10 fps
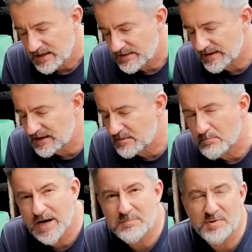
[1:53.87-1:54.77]
then it
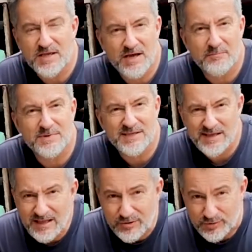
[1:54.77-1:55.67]
might become
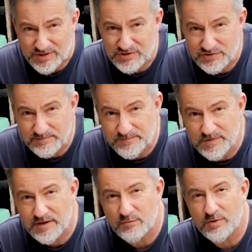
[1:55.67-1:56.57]
yellowish.
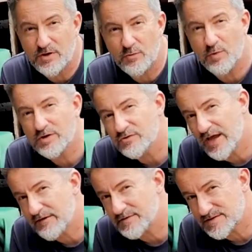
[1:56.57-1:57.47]
And we don't want to
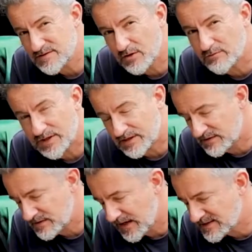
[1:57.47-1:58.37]
have this coloring. It
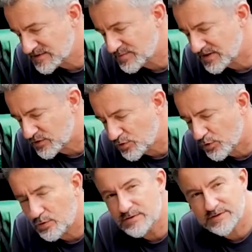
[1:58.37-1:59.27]
has to be the
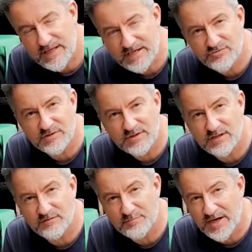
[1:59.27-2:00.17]
golden natural
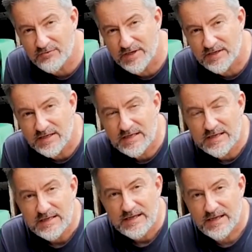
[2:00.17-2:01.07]
color of pyrite.
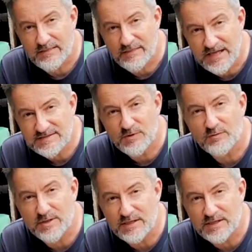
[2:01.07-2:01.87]
And that's why we